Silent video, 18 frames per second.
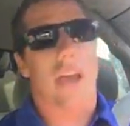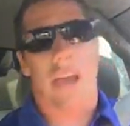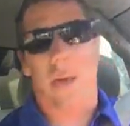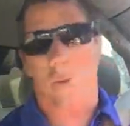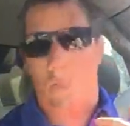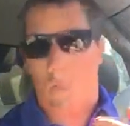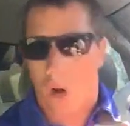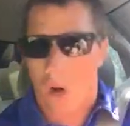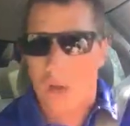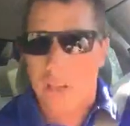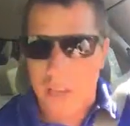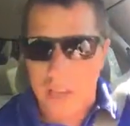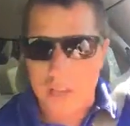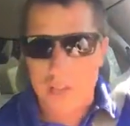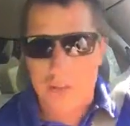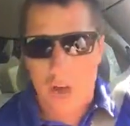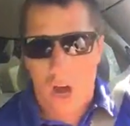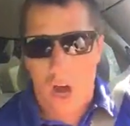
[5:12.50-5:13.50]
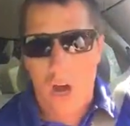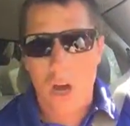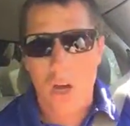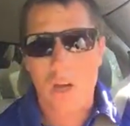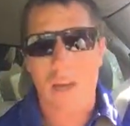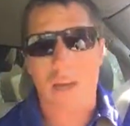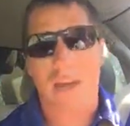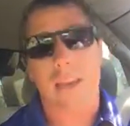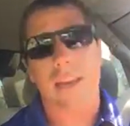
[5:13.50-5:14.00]
a working
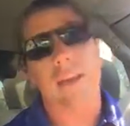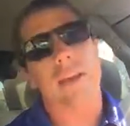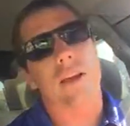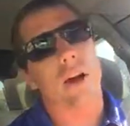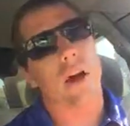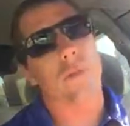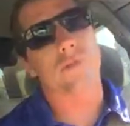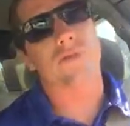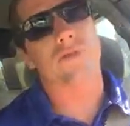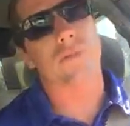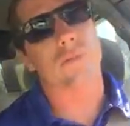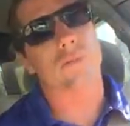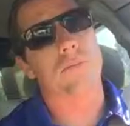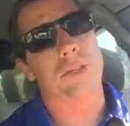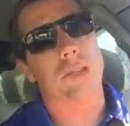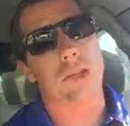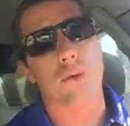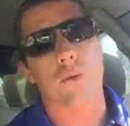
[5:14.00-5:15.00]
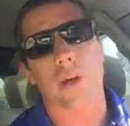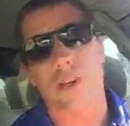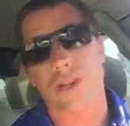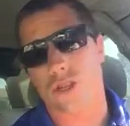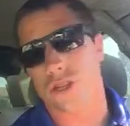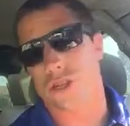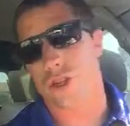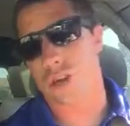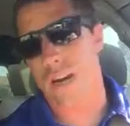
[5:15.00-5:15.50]
dog and he comes from two
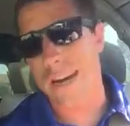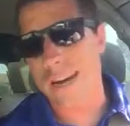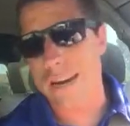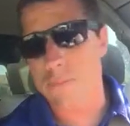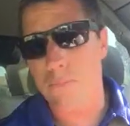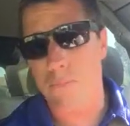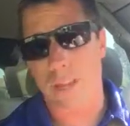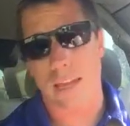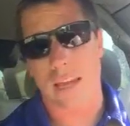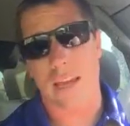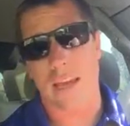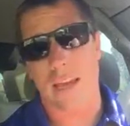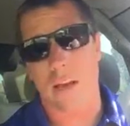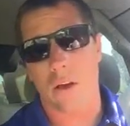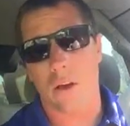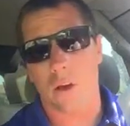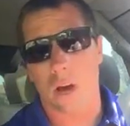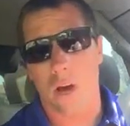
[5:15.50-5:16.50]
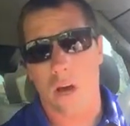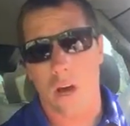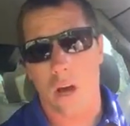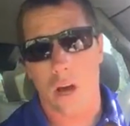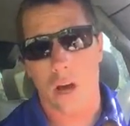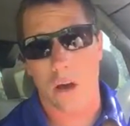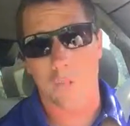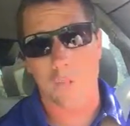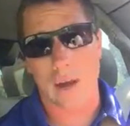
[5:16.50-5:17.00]
extremely
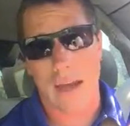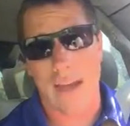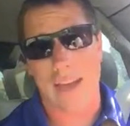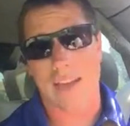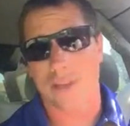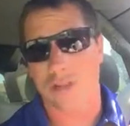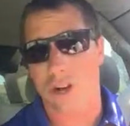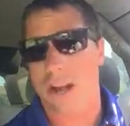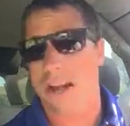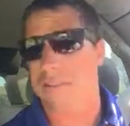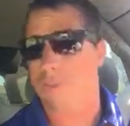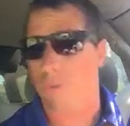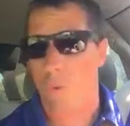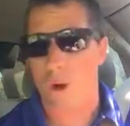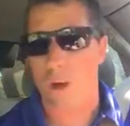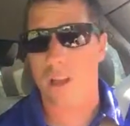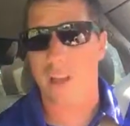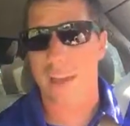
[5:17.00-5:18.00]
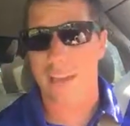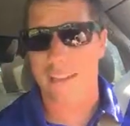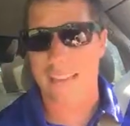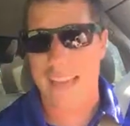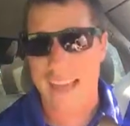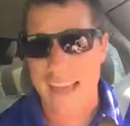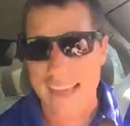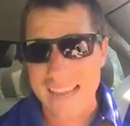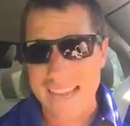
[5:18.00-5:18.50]
high drive working
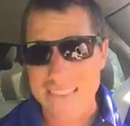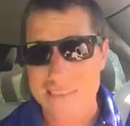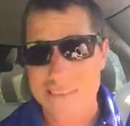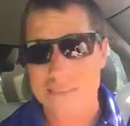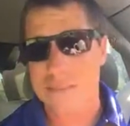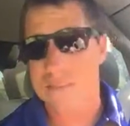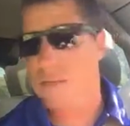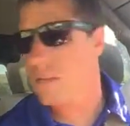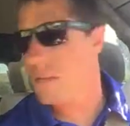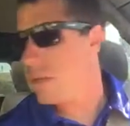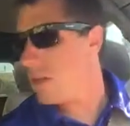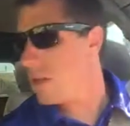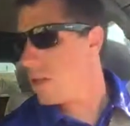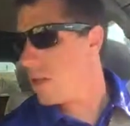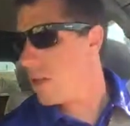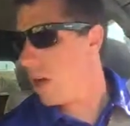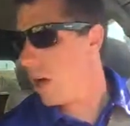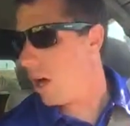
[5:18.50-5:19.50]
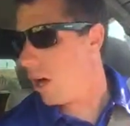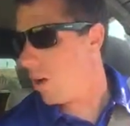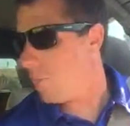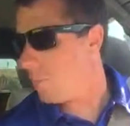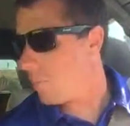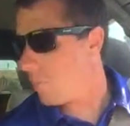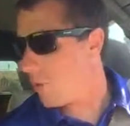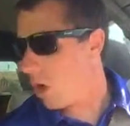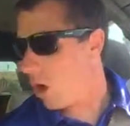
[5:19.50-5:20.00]
lines,
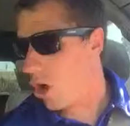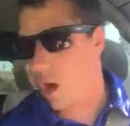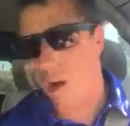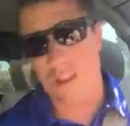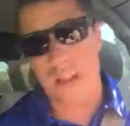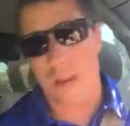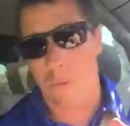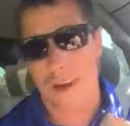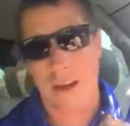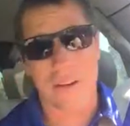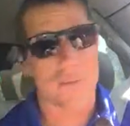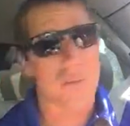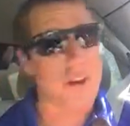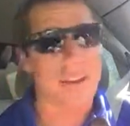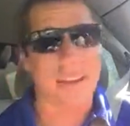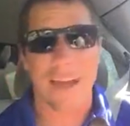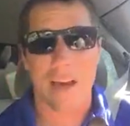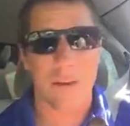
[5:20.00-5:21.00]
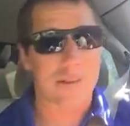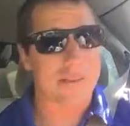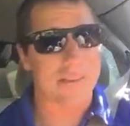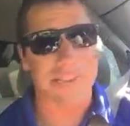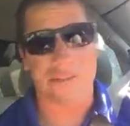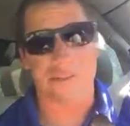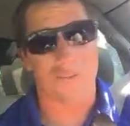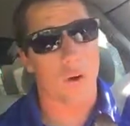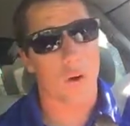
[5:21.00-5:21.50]
all I want right now is
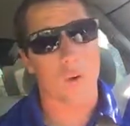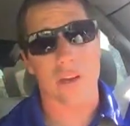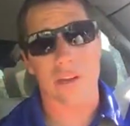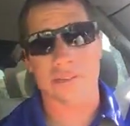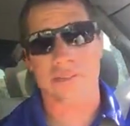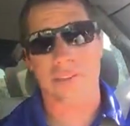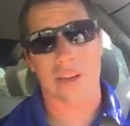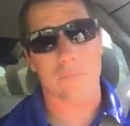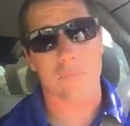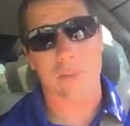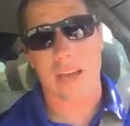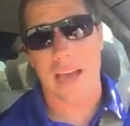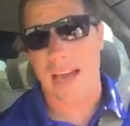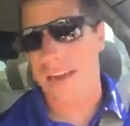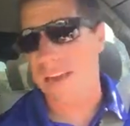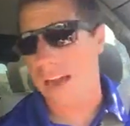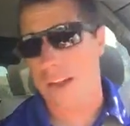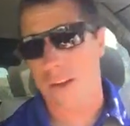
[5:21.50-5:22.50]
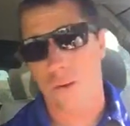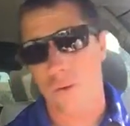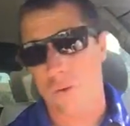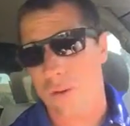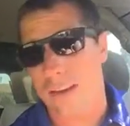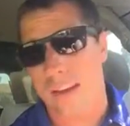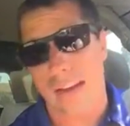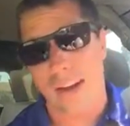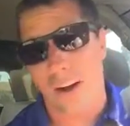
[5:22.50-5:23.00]
his focus on me. I
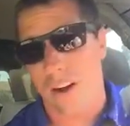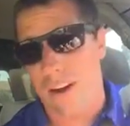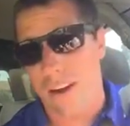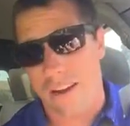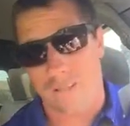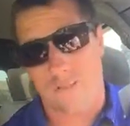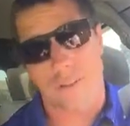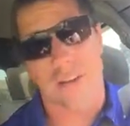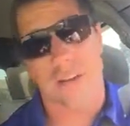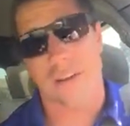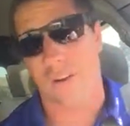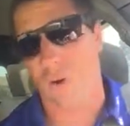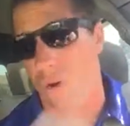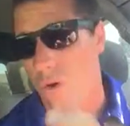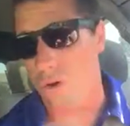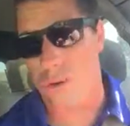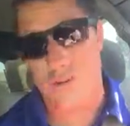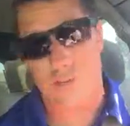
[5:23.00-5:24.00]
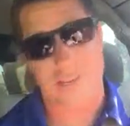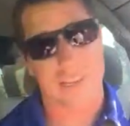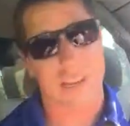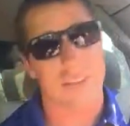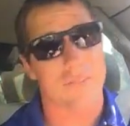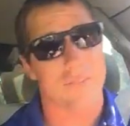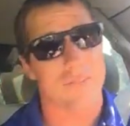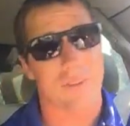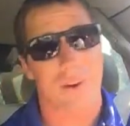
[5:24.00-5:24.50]
don't care if he can hold a
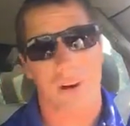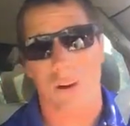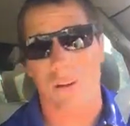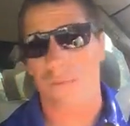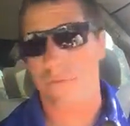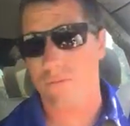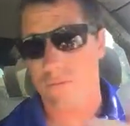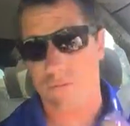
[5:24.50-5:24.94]
sit for